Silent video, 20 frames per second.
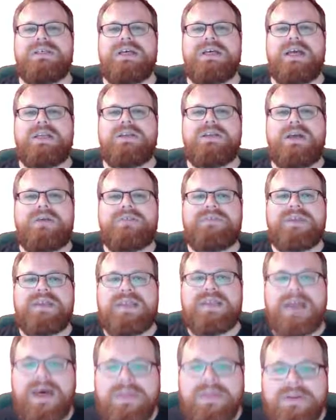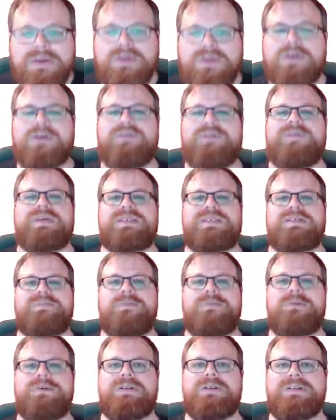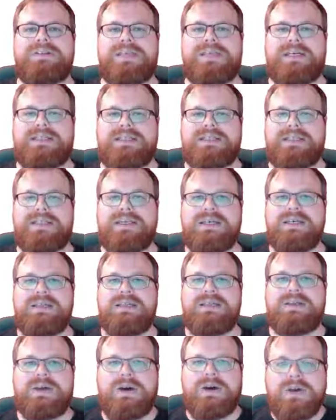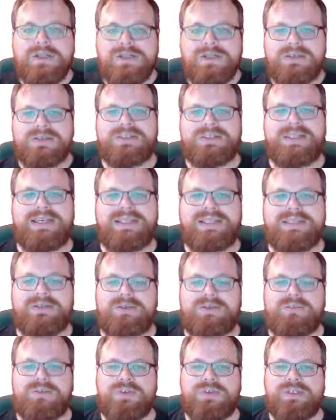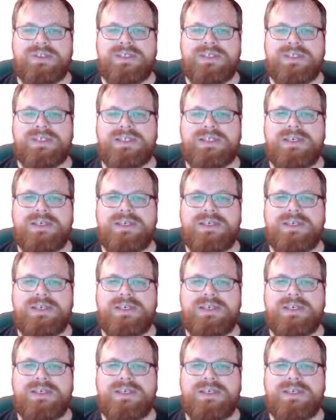and you have another convex point set that also contains our point set.